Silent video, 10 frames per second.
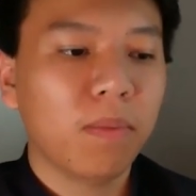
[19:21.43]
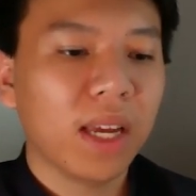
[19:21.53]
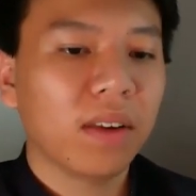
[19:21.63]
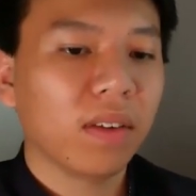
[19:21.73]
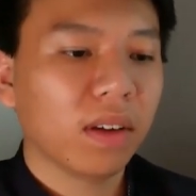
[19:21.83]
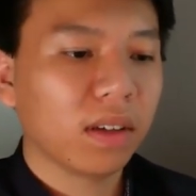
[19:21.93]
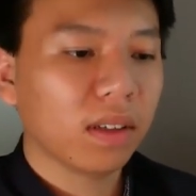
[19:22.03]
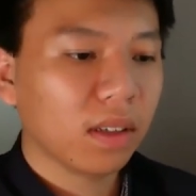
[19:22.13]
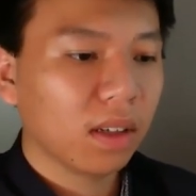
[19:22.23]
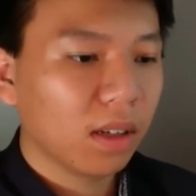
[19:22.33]
basic
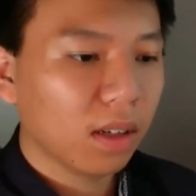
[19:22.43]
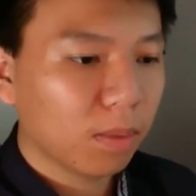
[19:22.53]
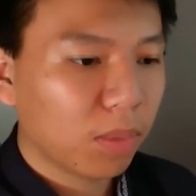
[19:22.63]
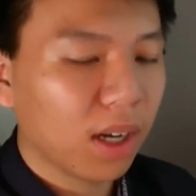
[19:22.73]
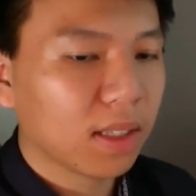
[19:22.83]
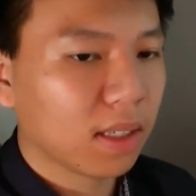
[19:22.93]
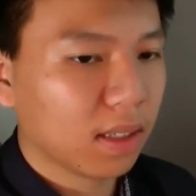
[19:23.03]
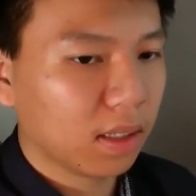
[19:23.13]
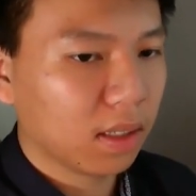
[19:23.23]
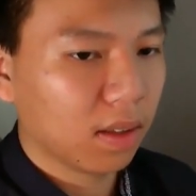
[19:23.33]

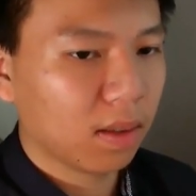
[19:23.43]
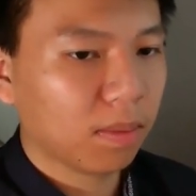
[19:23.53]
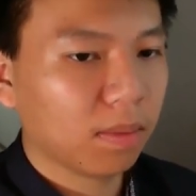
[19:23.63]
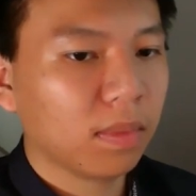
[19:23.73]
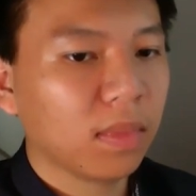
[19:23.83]
processing to them,